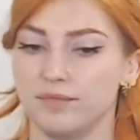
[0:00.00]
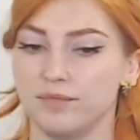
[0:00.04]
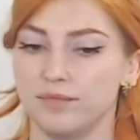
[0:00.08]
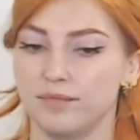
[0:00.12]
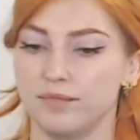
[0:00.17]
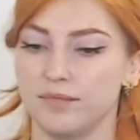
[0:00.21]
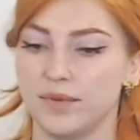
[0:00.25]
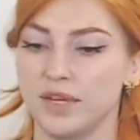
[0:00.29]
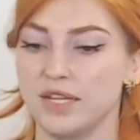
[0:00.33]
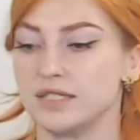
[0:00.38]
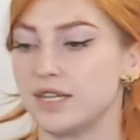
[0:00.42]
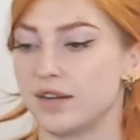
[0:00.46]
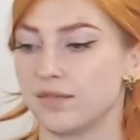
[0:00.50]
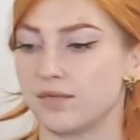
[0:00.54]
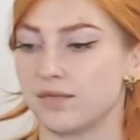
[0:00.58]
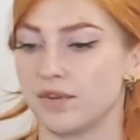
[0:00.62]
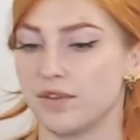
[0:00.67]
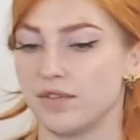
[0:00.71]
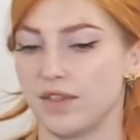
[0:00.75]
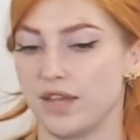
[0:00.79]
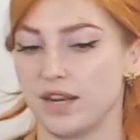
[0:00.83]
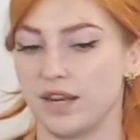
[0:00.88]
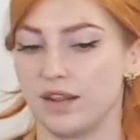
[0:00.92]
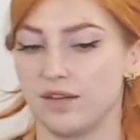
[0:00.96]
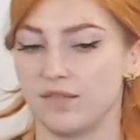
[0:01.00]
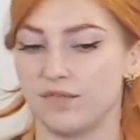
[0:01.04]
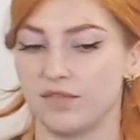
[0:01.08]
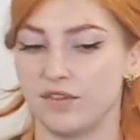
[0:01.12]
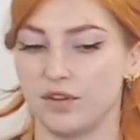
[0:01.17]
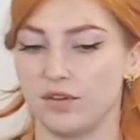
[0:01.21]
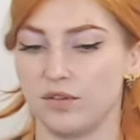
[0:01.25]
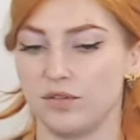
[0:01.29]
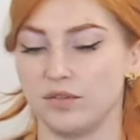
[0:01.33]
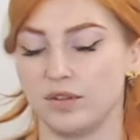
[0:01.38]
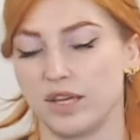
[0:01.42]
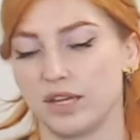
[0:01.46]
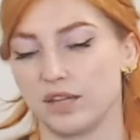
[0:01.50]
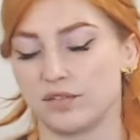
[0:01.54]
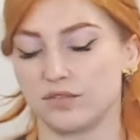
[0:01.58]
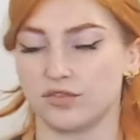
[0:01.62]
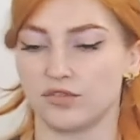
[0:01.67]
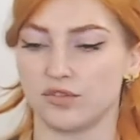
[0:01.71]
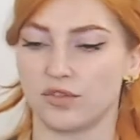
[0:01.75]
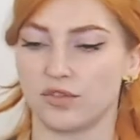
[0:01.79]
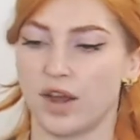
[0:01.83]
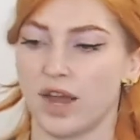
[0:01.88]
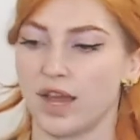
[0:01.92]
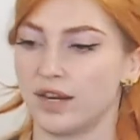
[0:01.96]
is different than if you like
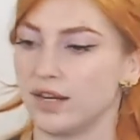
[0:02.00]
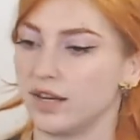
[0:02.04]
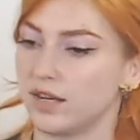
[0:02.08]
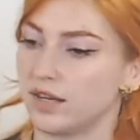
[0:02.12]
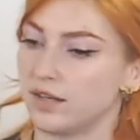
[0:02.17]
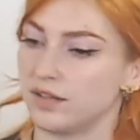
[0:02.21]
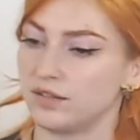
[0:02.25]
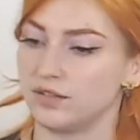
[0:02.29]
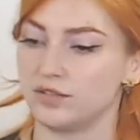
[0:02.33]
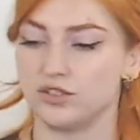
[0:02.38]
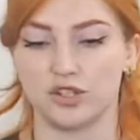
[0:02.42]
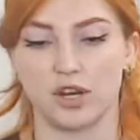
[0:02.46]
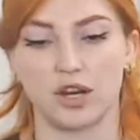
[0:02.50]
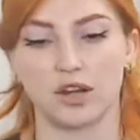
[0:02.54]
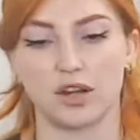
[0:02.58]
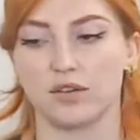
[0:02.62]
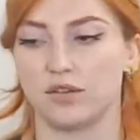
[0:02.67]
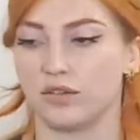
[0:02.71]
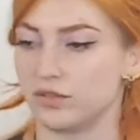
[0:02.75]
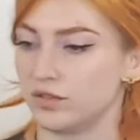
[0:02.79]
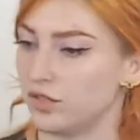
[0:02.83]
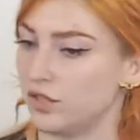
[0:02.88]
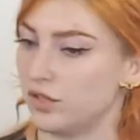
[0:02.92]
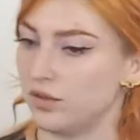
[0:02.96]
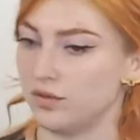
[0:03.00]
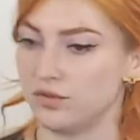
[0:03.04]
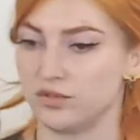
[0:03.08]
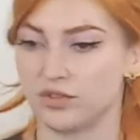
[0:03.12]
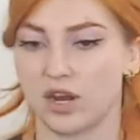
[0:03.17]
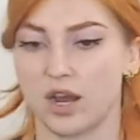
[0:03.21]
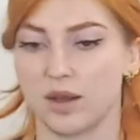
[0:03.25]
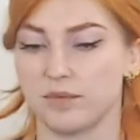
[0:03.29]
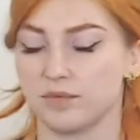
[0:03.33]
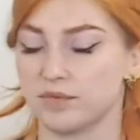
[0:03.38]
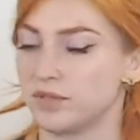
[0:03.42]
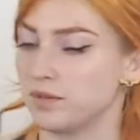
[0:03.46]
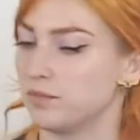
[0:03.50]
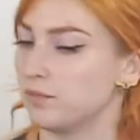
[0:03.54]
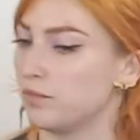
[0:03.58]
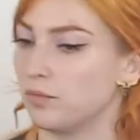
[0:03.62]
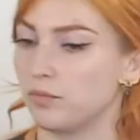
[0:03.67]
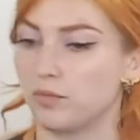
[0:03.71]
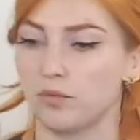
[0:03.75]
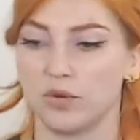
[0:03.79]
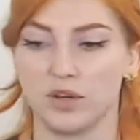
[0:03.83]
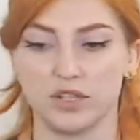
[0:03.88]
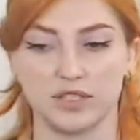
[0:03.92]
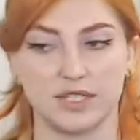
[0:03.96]
try to juggle 2 jobs.
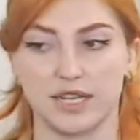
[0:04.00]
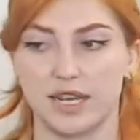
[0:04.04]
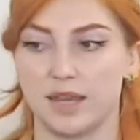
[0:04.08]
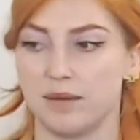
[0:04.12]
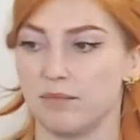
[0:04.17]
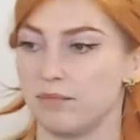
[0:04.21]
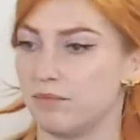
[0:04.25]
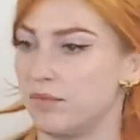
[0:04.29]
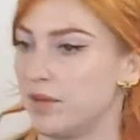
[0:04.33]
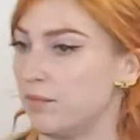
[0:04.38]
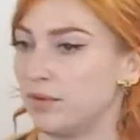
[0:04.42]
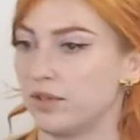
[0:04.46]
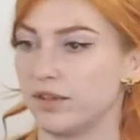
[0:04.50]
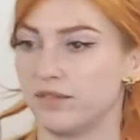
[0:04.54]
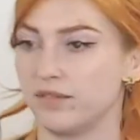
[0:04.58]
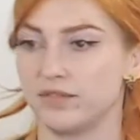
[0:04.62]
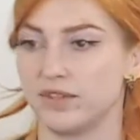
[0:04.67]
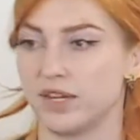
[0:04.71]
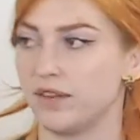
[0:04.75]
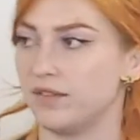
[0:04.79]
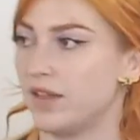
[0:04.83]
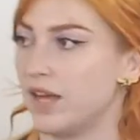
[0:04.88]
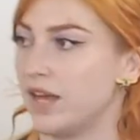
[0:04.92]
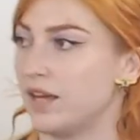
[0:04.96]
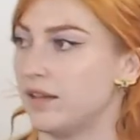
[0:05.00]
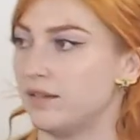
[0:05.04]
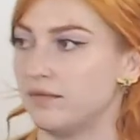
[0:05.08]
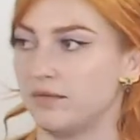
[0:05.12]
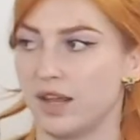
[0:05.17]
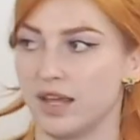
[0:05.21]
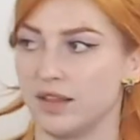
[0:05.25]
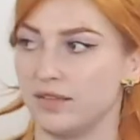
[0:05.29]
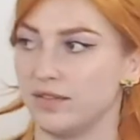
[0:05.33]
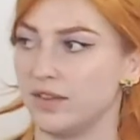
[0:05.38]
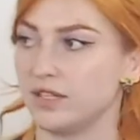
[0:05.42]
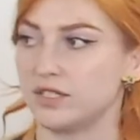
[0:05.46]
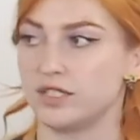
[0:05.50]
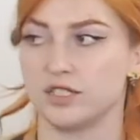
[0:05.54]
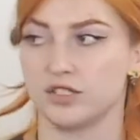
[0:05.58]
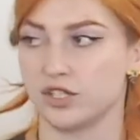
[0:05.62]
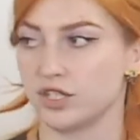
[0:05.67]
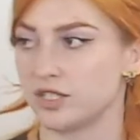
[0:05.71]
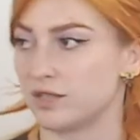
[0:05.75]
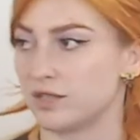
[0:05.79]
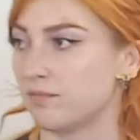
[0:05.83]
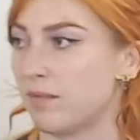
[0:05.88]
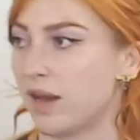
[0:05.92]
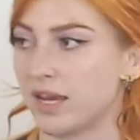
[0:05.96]
Once again, people have done that, and this is
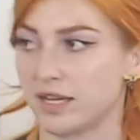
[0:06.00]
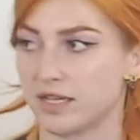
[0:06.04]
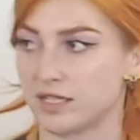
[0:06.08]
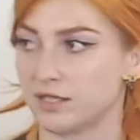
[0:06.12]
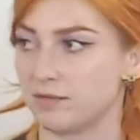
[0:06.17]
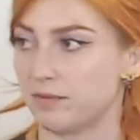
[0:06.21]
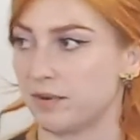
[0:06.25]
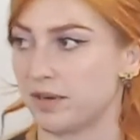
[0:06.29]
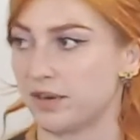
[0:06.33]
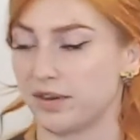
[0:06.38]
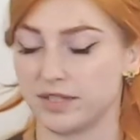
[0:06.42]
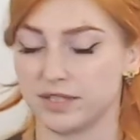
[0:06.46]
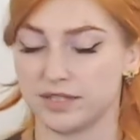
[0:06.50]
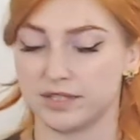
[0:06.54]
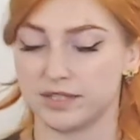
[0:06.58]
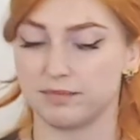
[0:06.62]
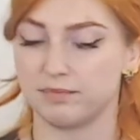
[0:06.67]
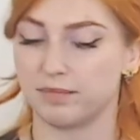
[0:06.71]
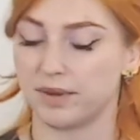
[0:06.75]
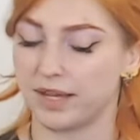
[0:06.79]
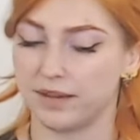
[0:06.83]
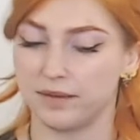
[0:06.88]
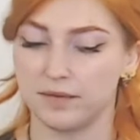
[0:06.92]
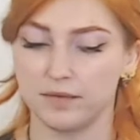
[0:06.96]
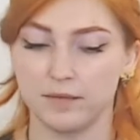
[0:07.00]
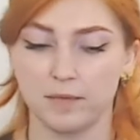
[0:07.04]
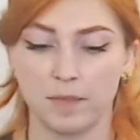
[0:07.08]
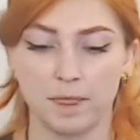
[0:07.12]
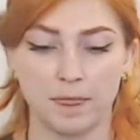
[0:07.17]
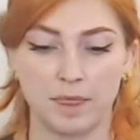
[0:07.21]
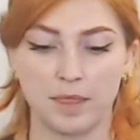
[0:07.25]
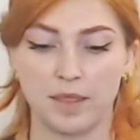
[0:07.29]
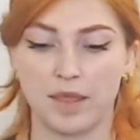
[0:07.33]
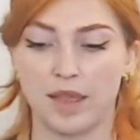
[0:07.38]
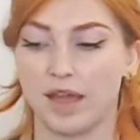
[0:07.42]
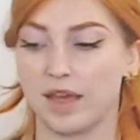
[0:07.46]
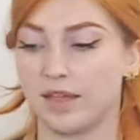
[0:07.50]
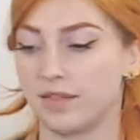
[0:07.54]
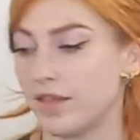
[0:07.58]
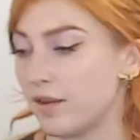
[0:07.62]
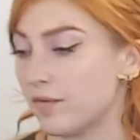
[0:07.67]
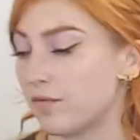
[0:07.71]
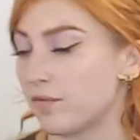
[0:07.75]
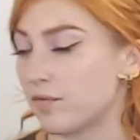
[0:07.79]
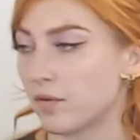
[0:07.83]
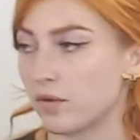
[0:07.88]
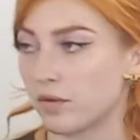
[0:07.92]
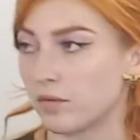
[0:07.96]
just my experience. Yeah. But I
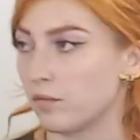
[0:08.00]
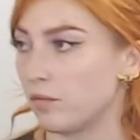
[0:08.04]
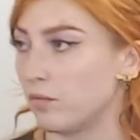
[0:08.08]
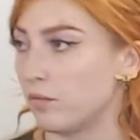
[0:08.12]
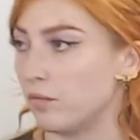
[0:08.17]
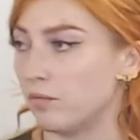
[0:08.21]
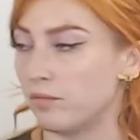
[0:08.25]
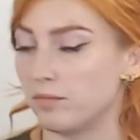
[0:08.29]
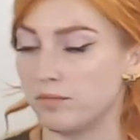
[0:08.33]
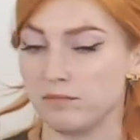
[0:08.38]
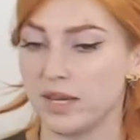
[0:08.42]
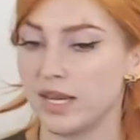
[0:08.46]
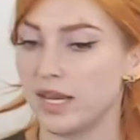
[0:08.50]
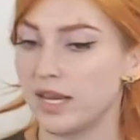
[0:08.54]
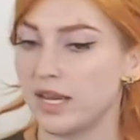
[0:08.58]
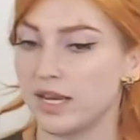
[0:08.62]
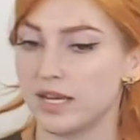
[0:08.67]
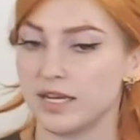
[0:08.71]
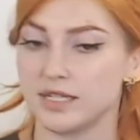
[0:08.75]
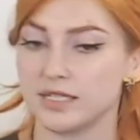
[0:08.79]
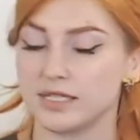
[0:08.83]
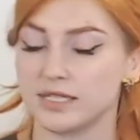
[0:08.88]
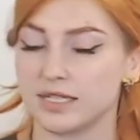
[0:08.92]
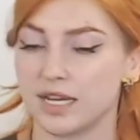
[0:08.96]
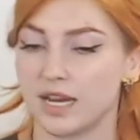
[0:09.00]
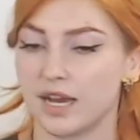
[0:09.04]
think for me is